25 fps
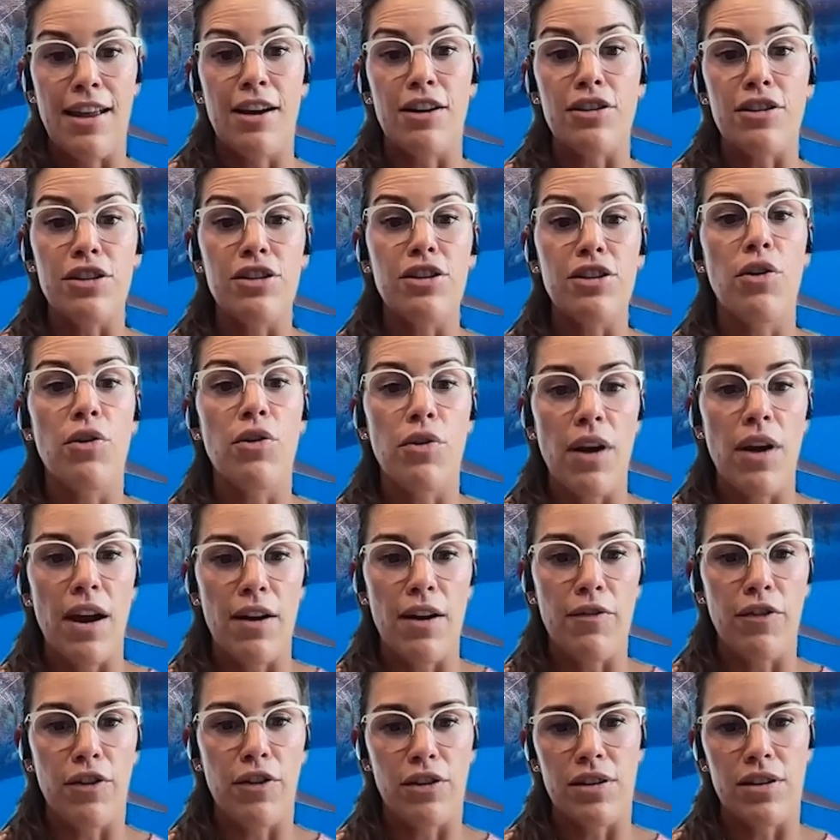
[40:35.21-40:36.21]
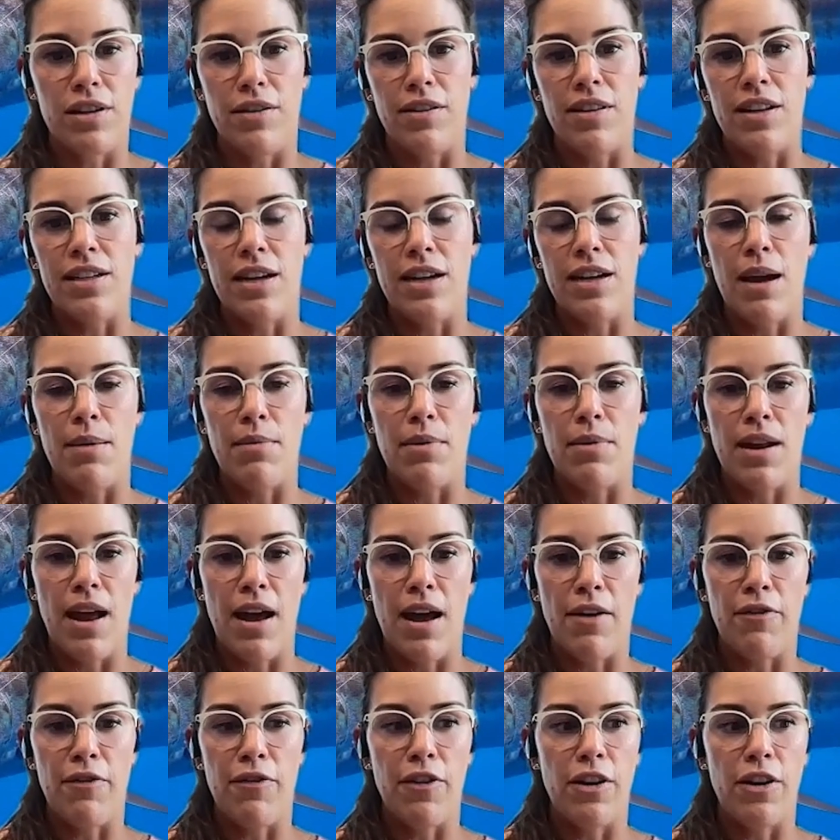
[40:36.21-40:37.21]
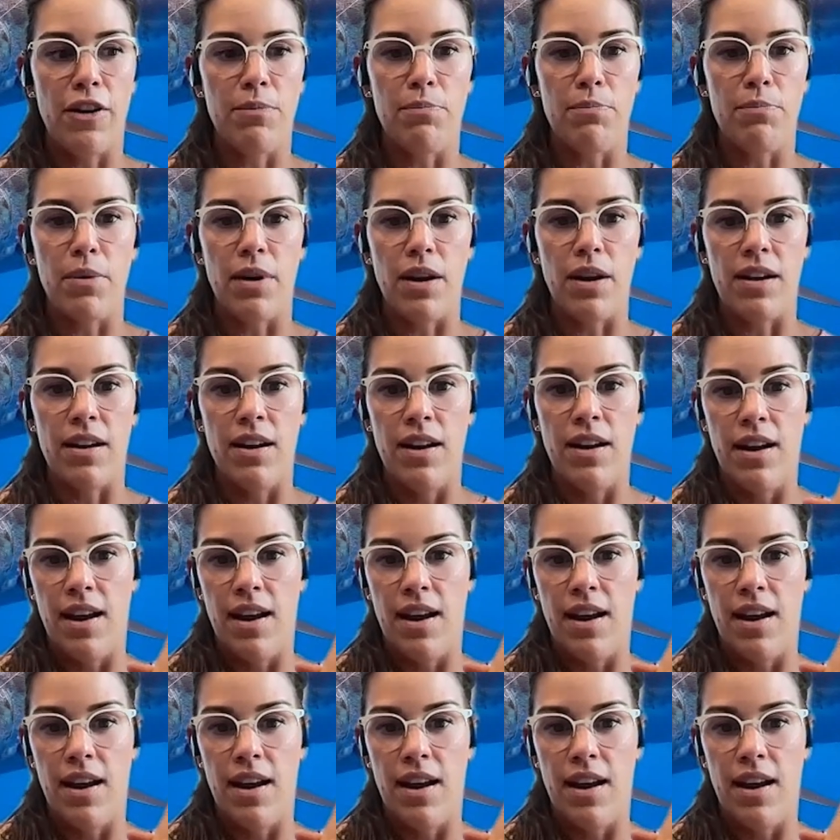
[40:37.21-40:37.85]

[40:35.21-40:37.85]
they are so grateful to the time and effort but